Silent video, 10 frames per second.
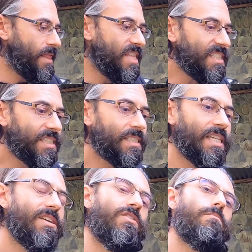This is
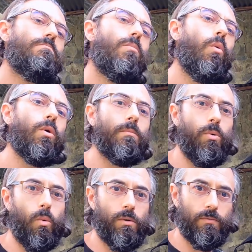even more
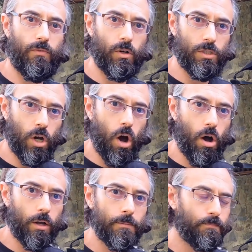important for a
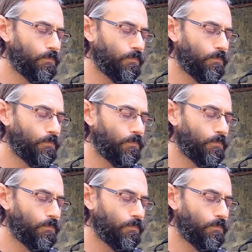dog